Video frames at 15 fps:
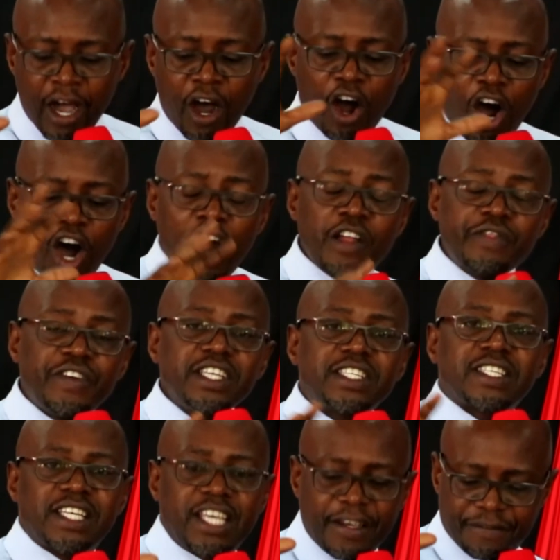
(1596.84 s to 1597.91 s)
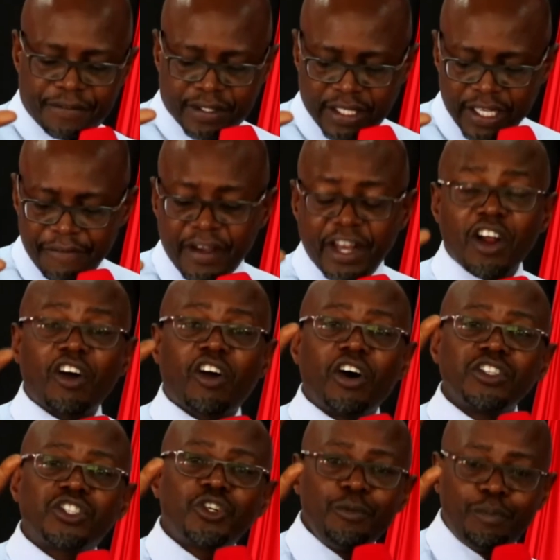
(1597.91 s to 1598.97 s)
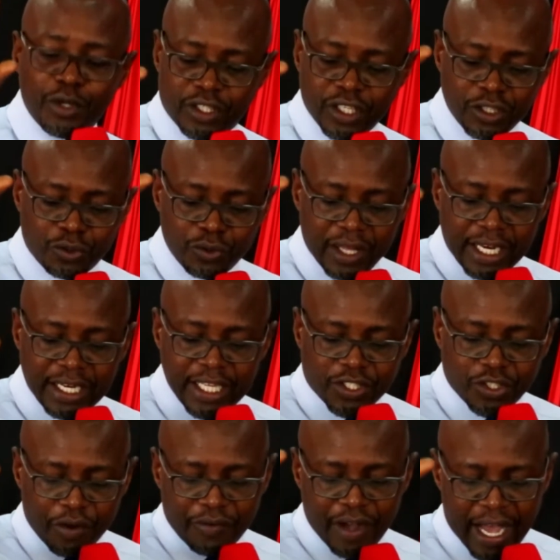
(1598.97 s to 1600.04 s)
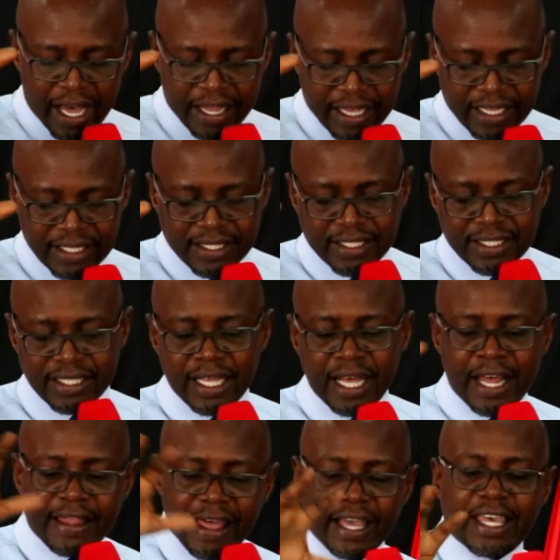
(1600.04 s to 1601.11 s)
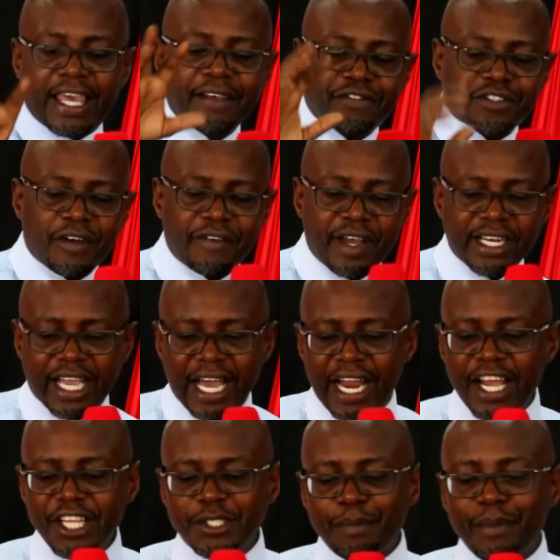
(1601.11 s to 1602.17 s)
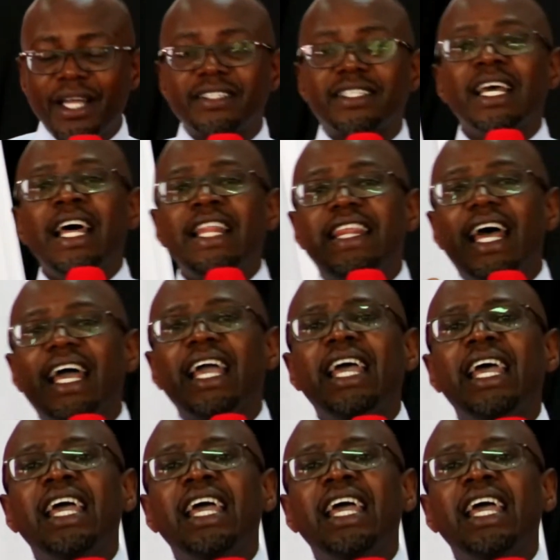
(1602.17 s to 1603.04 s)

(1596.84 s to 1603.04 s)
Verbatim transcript: All these gifts even are contributing to the needs of others. The gifts of encouragement, the